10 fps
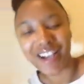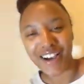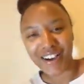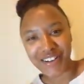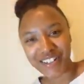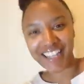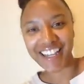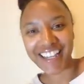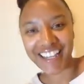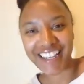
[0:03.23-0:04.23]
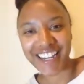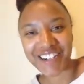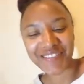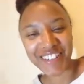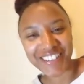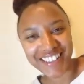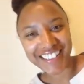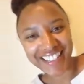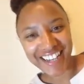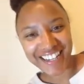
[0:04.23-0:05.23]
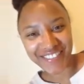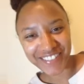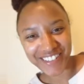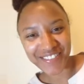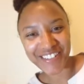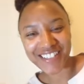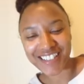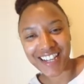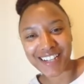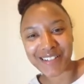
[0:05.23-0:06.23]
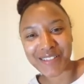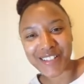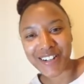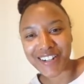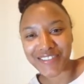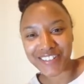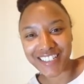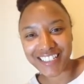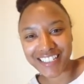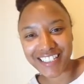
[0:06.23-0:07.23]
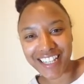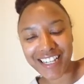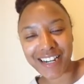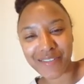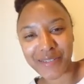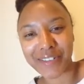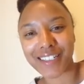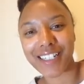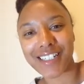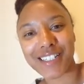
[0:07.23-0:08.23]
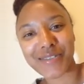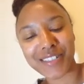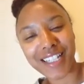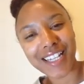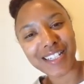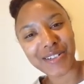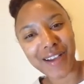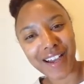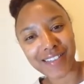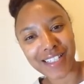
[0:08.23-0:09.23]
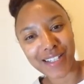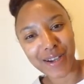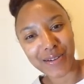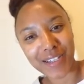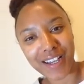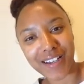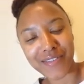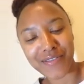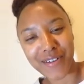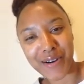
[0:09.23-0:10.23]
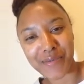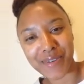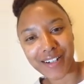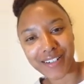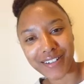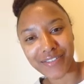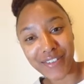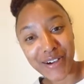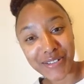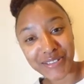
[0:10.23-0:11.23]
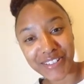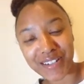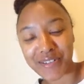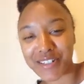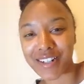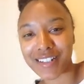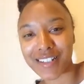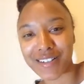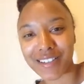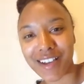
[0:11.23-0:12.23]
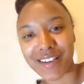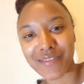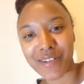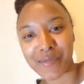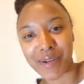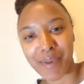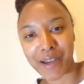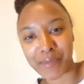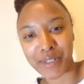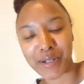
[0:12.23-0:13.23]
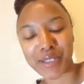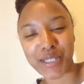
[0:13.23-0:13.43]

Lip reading: Okay, I'm going live for the first time. Sorry for the delay, everyone. I just realized you have to go live from a phone. I was trying to go live from my MacBook.